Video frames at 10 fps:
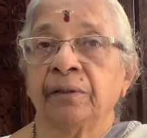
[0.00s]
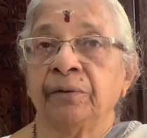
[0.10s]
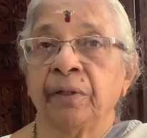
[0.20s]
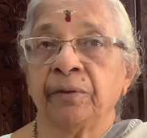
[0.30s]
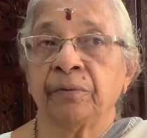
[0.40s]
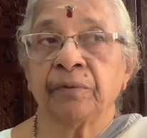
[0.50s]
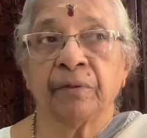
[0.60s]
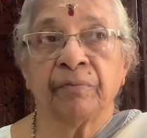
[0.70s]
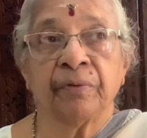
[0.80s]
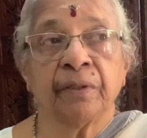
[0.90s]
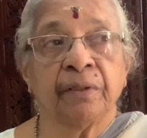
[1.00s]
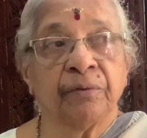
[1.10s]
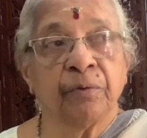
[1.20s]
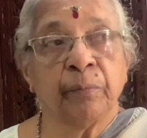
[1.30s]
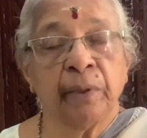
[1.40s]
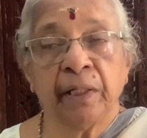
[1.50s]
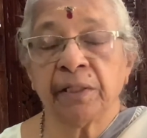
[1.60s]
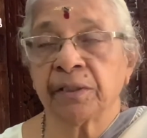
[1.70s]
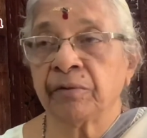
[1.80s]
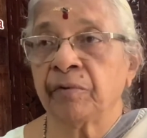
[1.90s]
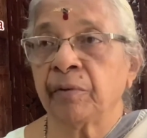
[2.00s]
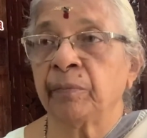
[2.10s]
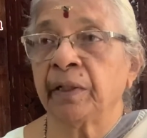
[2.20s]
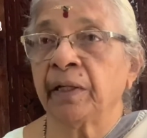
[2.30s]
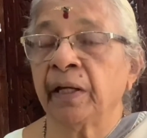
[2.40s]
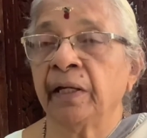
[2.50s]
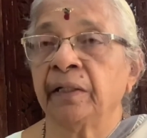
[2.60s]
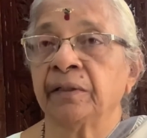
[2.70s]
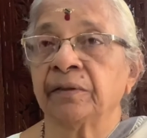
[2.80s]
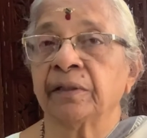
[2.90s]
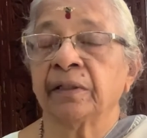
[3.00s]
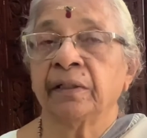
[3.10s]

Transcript: You had to suffer this humiliation from their hands.